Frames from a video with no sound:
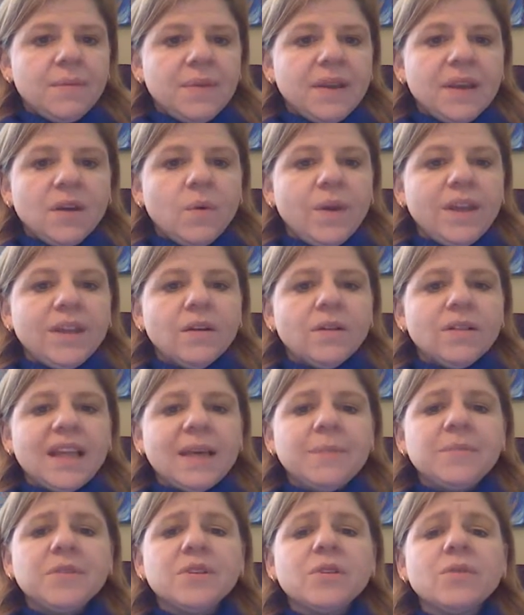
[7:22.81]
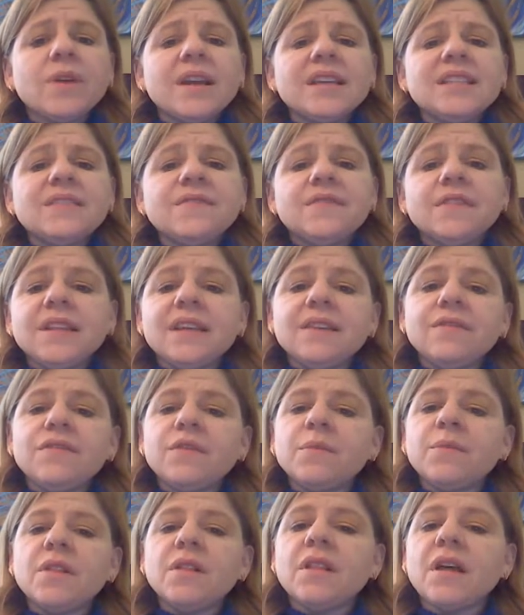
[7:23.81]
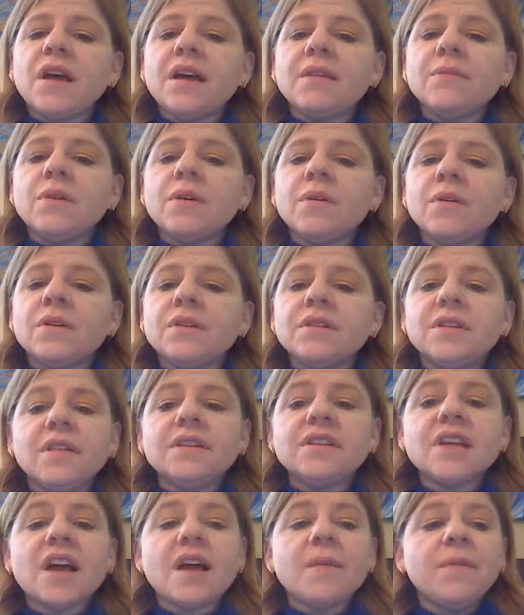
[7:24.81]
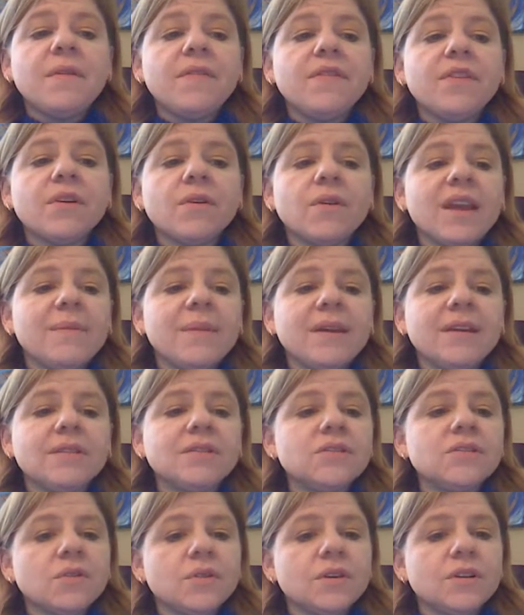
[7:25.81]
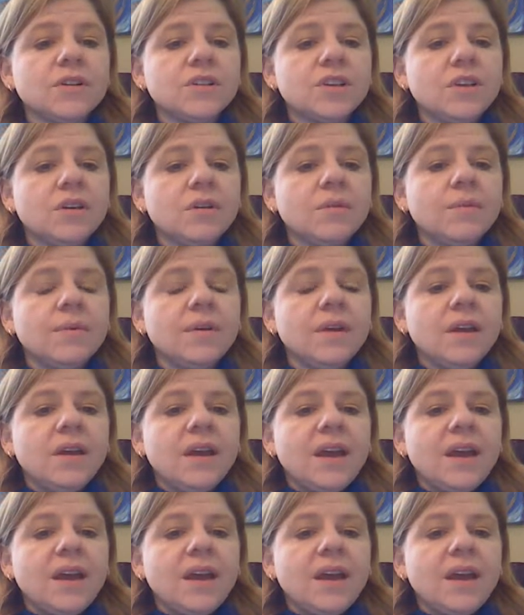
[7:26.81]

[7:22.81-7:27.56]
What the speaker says: Pinguino leapt gracefully from the lawnmower to the top of the gray metal storage cube,